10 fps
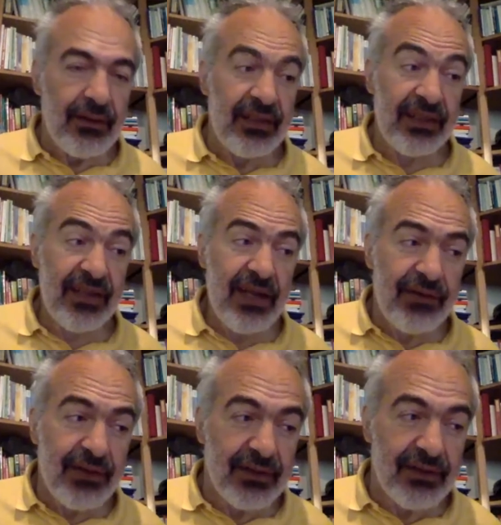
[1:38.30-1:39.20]

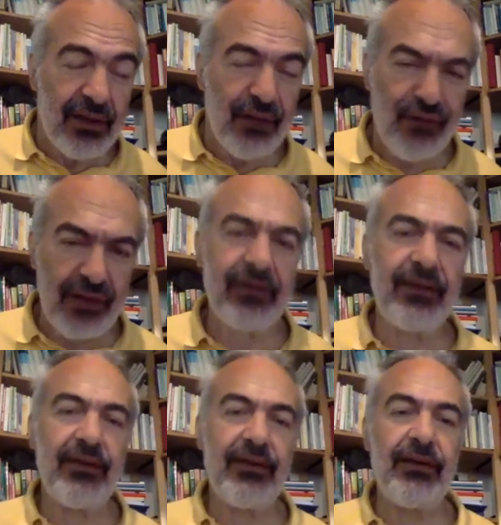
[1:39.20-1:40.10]
deterrence
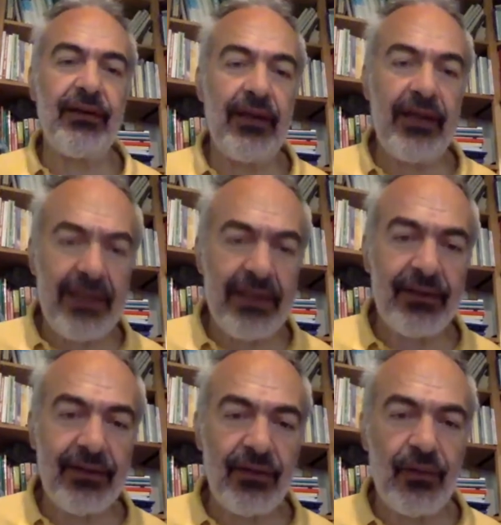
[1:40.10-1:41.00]
effect
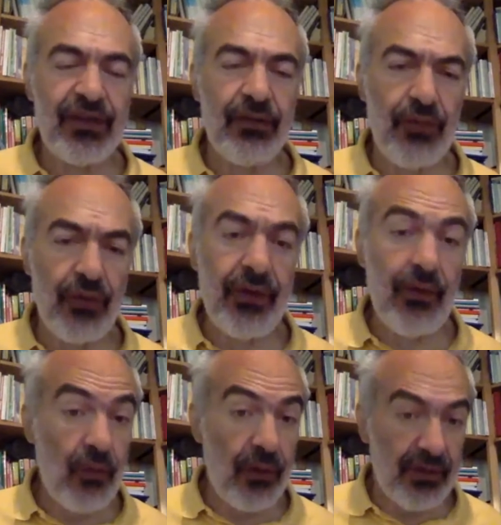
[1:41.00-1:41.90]
linked to whistleblower
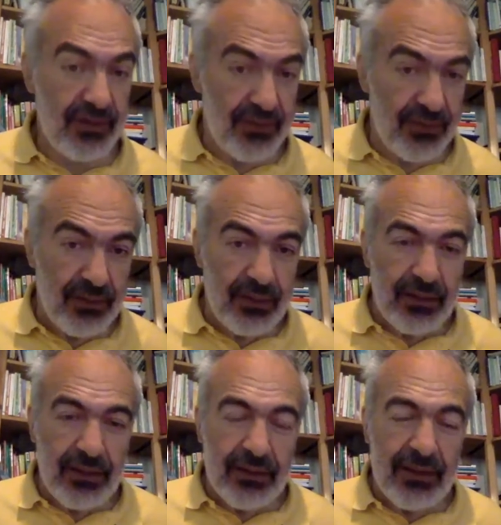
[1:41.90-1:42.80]
awards.
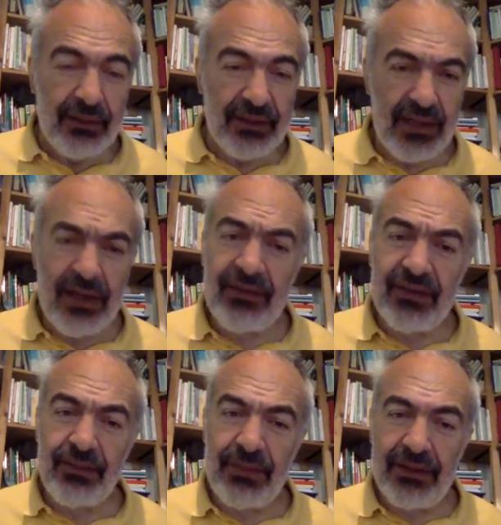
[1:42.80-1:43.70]
Now,
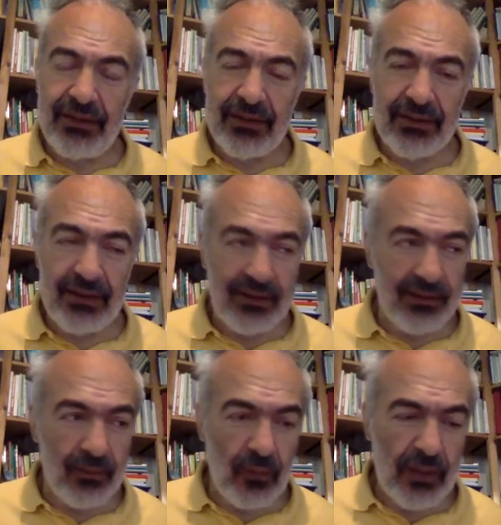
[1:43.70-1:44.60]
deterrence means that
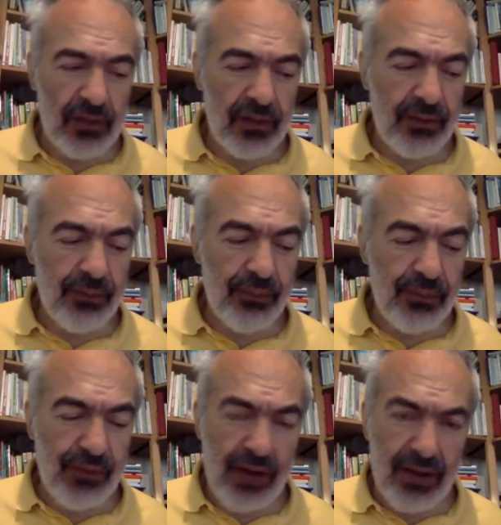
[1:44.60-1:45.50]
white collar
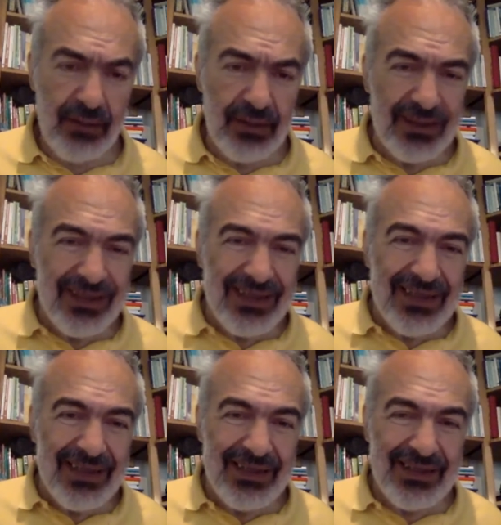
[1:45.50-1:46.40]
crime
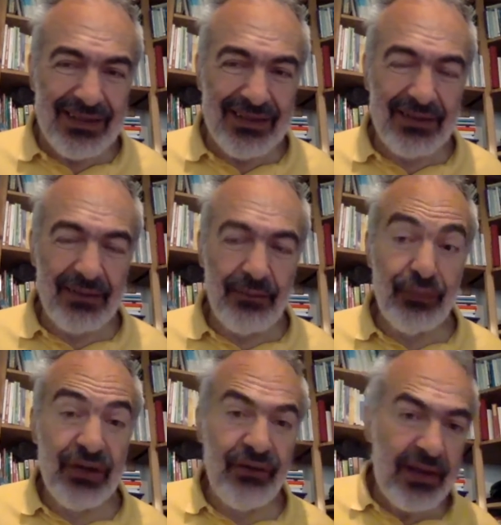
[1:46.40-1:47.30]
is
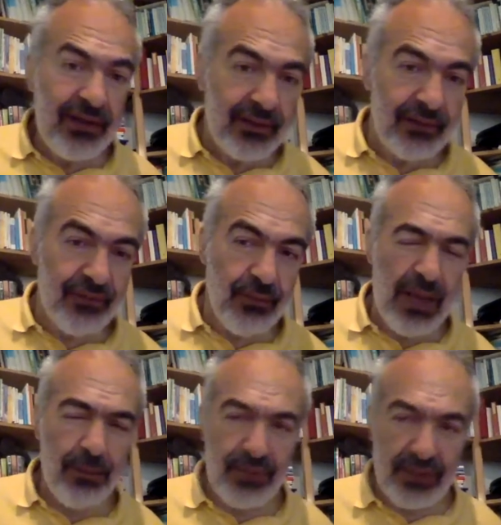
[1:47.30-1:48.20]
prevented from
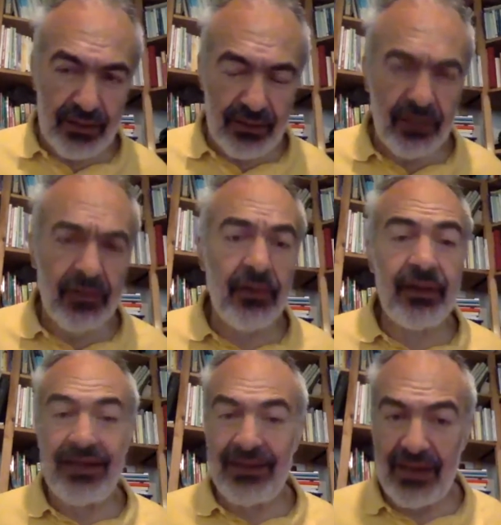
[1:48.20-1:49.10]
happening, not
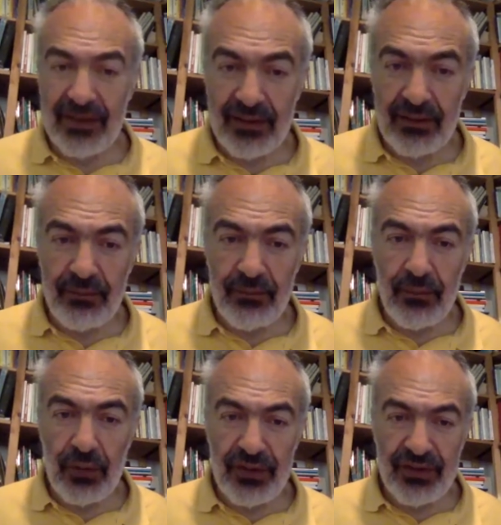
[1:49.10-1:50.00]
only detected
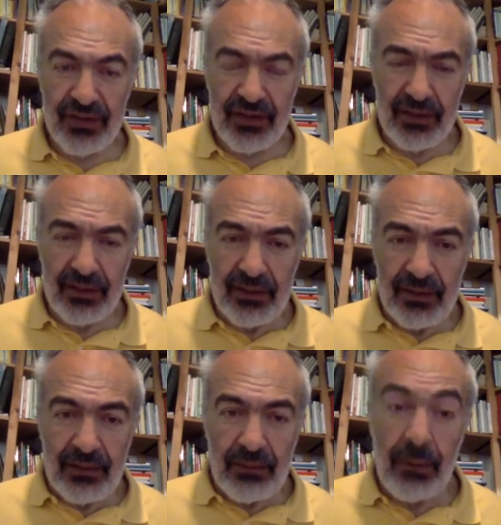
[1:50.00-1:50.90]
more easily,
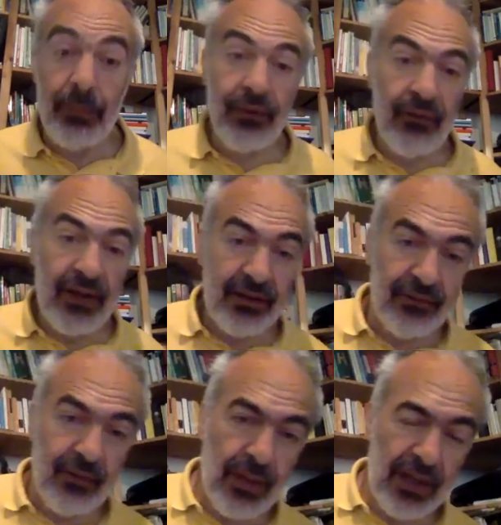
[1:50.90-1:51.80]
but prevent
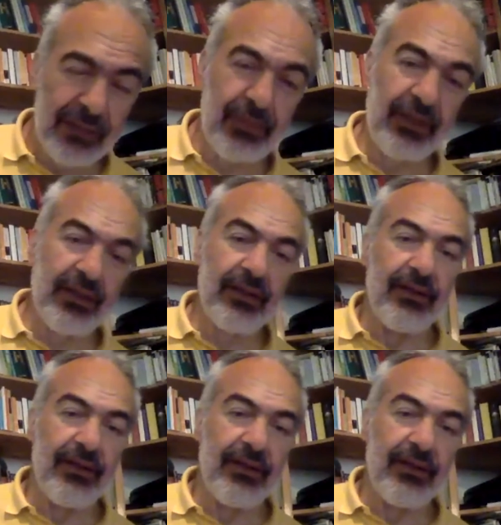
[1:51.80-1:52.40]
them from happening.